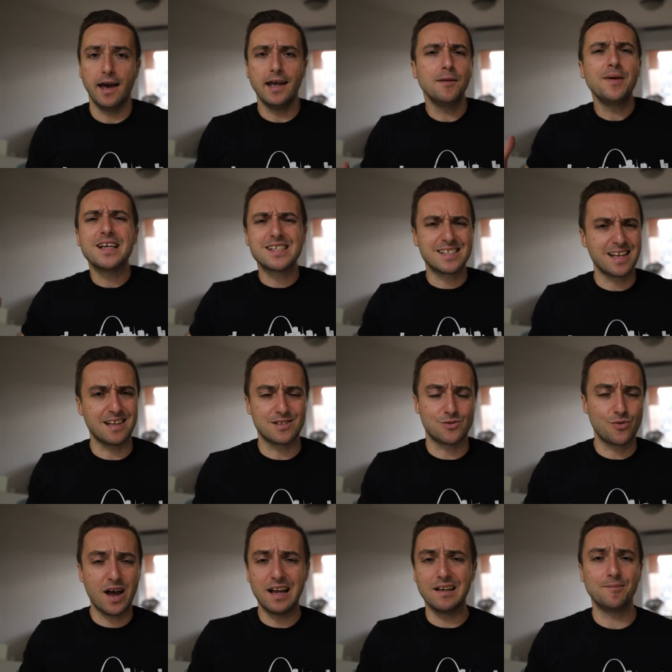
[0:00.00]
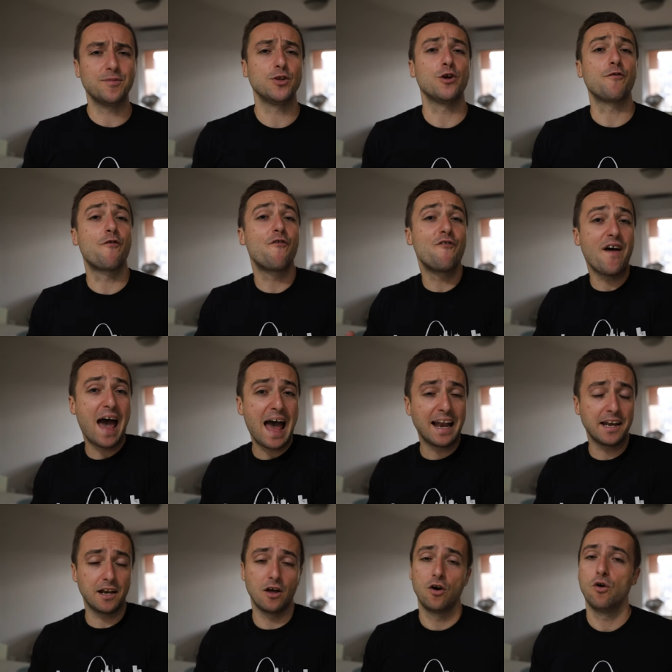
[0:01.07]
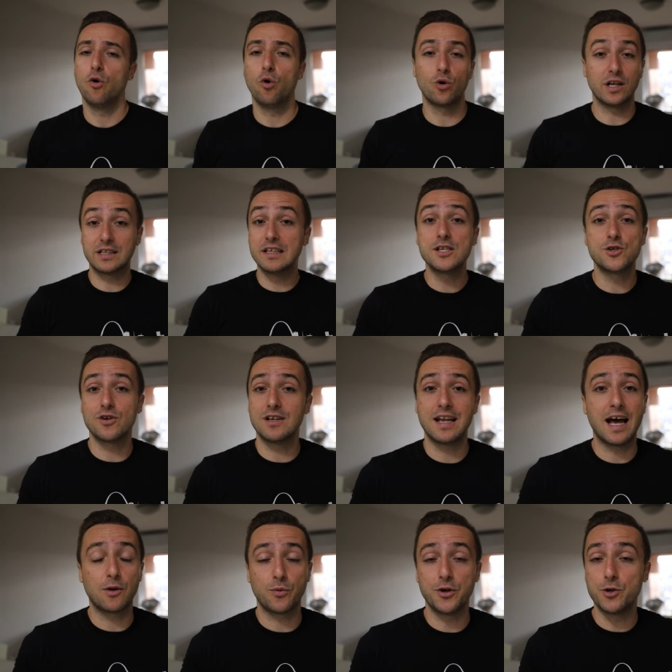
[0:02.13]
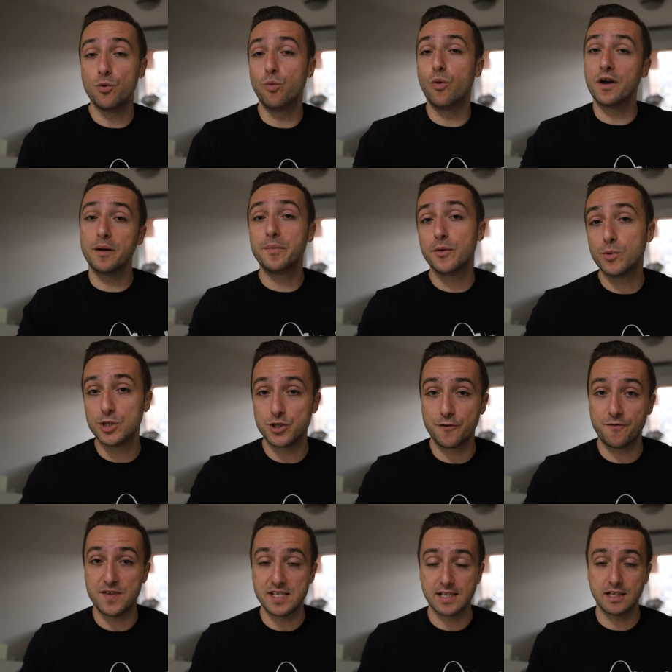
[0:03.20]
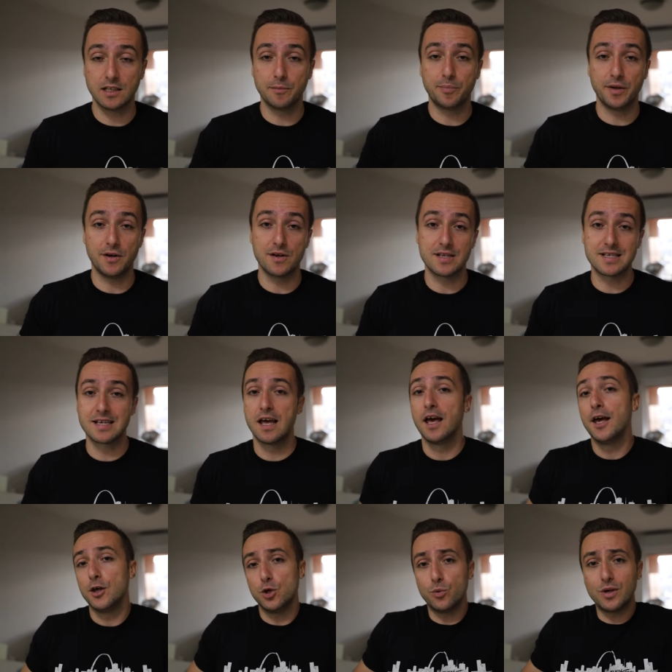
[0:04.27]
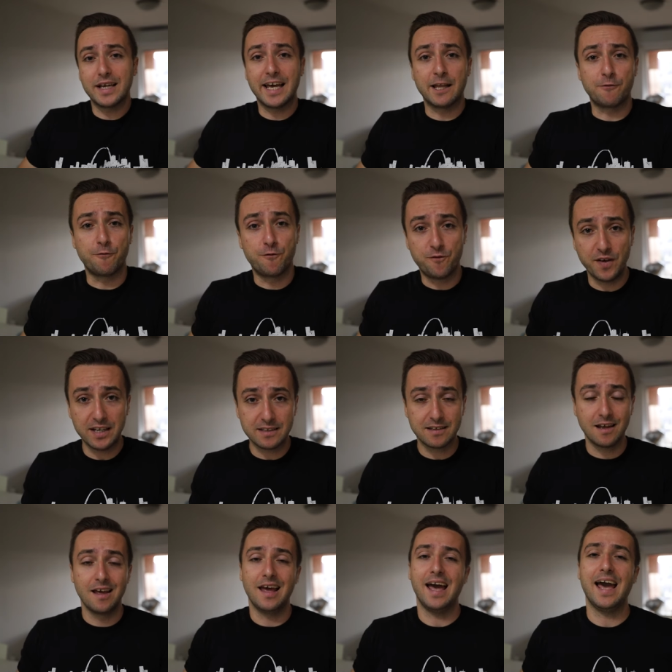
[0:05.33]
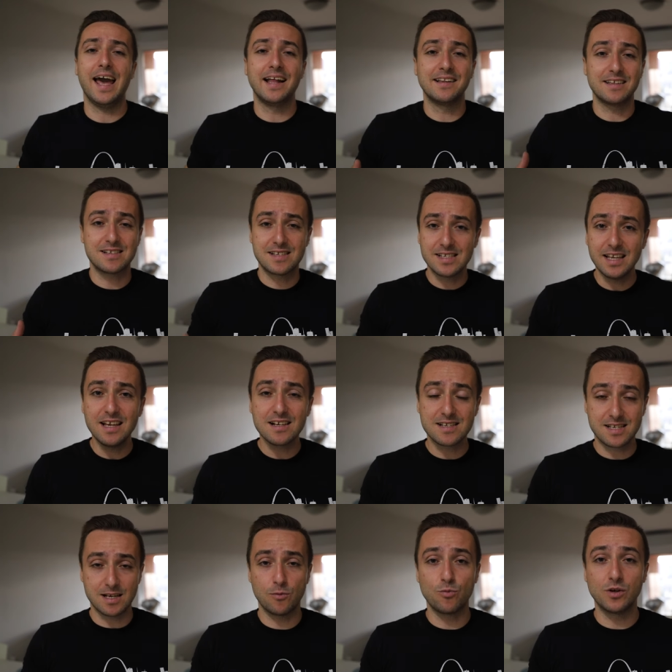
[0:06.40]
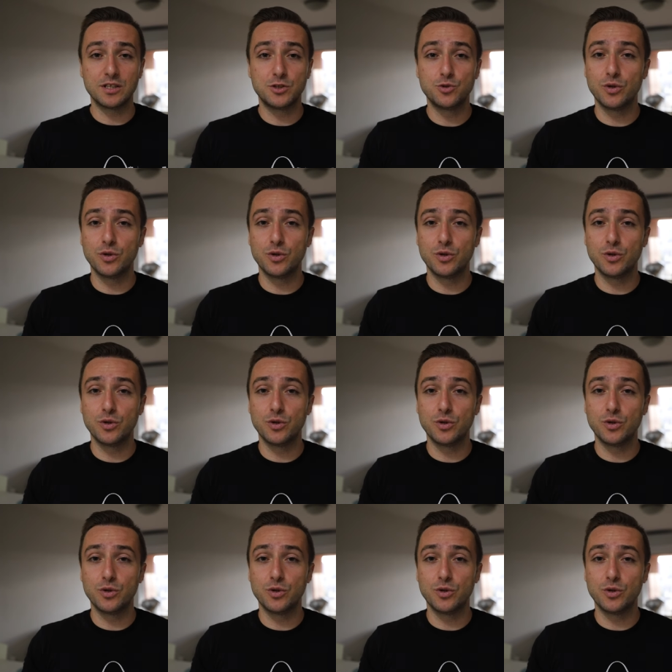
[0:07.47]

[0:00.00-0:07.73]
And it makes sense, right? You're fat, or at least you're not where you wanna be with your physical appearance. You wanna get fit, and seeing someone